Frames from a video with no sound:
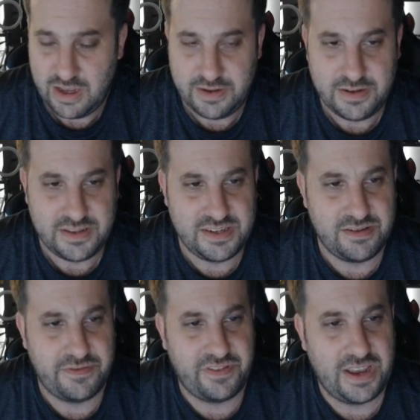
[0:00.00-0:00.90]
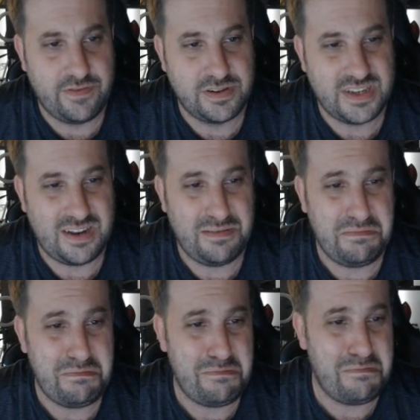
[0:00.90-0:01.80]
These are the flavors that
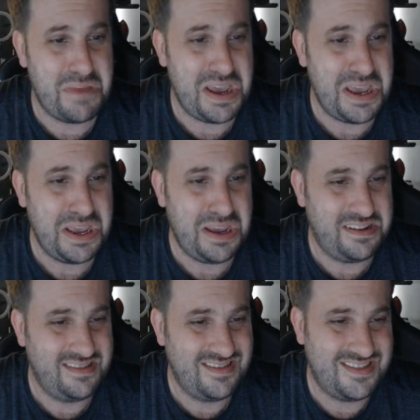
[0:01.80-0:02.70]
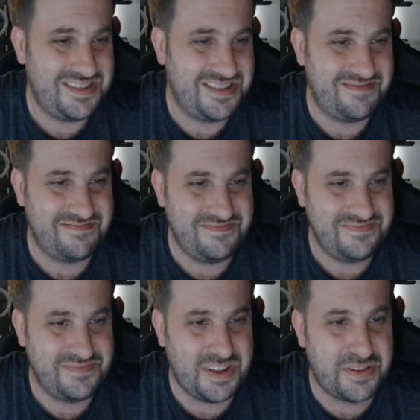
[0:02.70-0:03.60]
meh. They're just
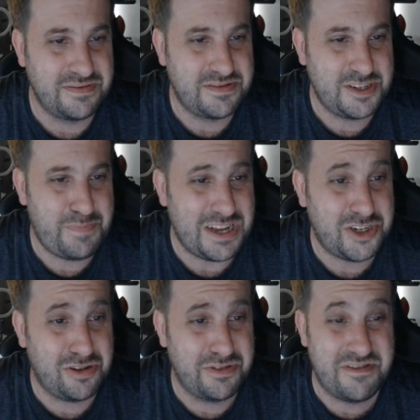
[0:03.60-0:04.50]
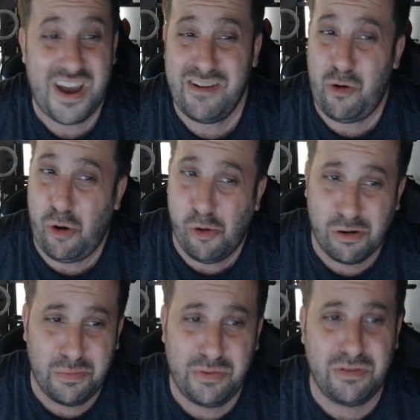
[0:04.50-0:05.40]
nothing special. They're not
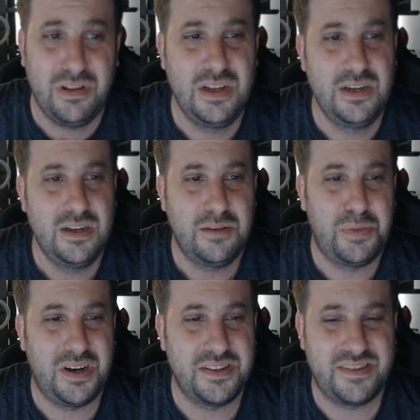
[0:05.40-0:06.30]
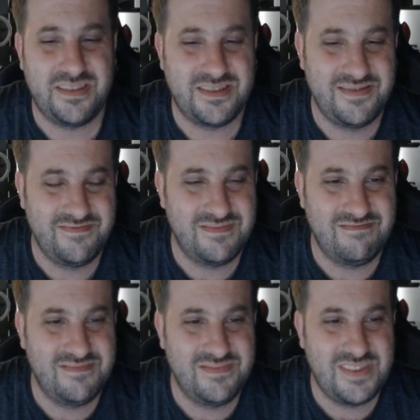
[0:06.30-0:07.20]
horrible, but there's
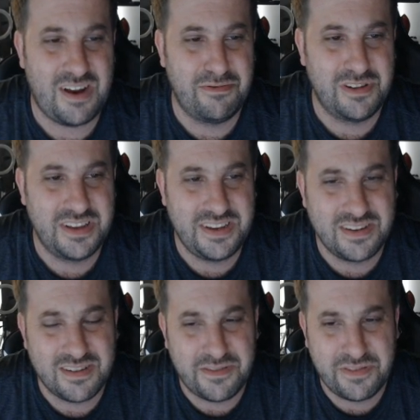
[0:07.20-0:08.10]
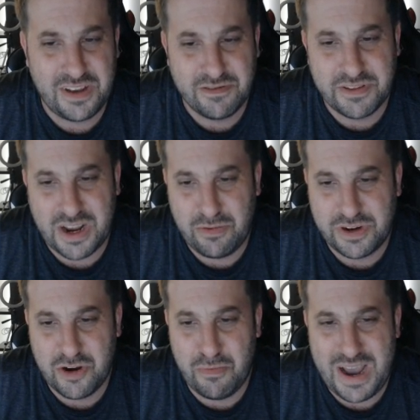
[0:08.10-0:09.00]
not really a flavor that I would
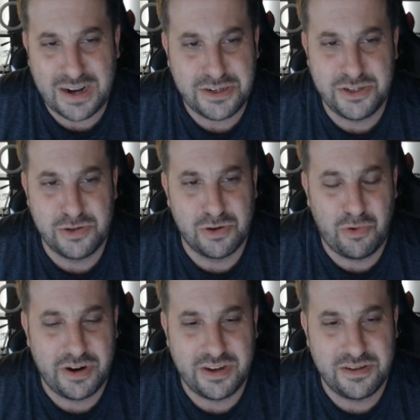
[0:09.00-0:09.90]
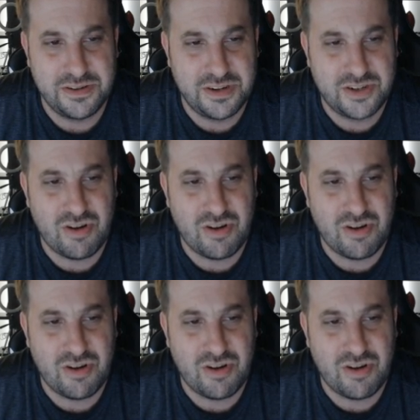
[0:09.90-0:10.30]
go back to or want to try